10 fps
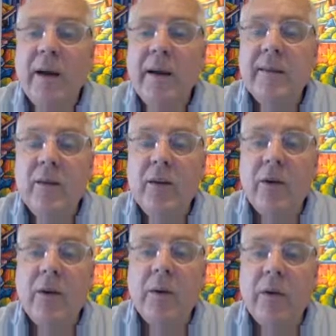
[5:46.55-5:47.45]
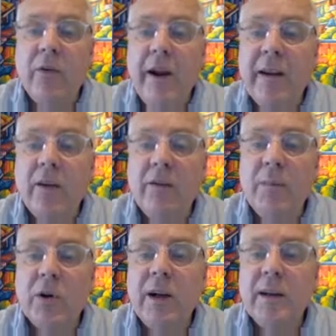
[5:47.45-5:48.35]
It's the rate of
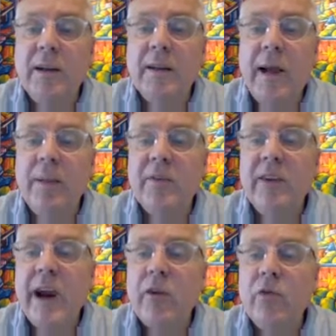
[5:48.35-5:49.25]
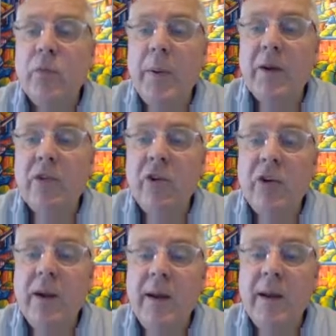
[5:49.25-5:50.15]
mortality times the accrued
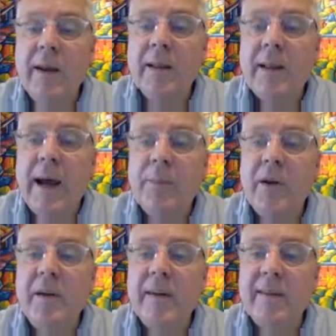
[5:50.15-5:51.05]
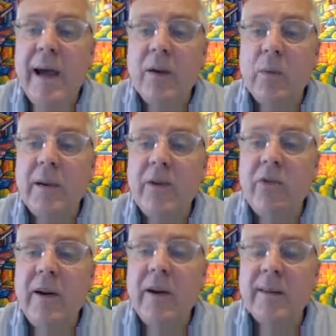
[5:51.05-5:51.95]
pension, time the discount with
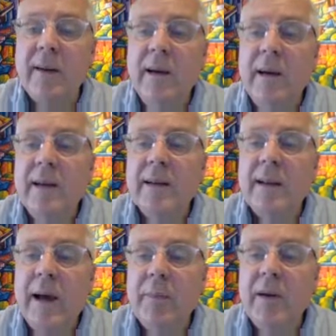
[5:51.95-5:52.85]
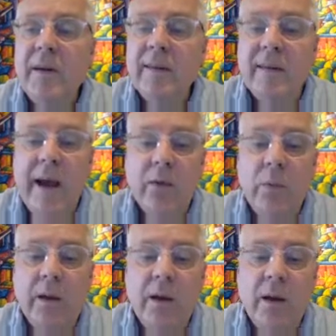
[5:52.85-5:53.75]
interest, time the discount
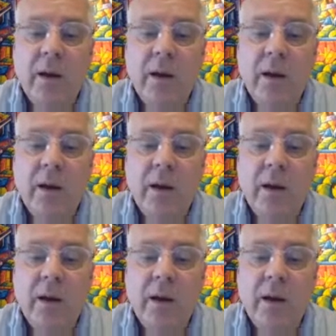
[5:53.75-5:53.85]
with